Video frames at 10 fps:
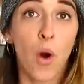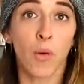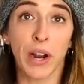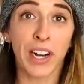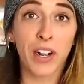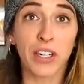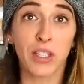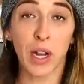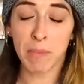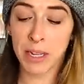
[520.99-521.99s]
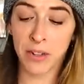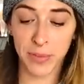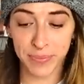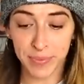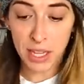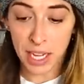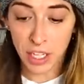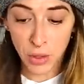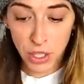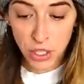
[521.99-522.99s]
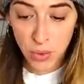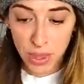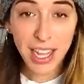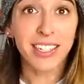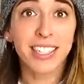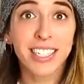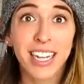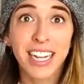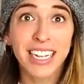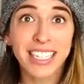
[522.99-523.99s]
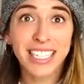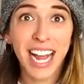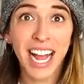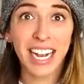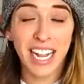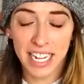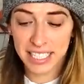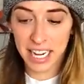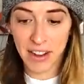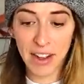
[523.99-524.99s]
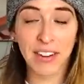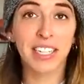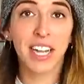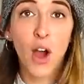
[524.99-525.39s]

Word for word: or running on a treadmill, like you can do this instead, instead of having to,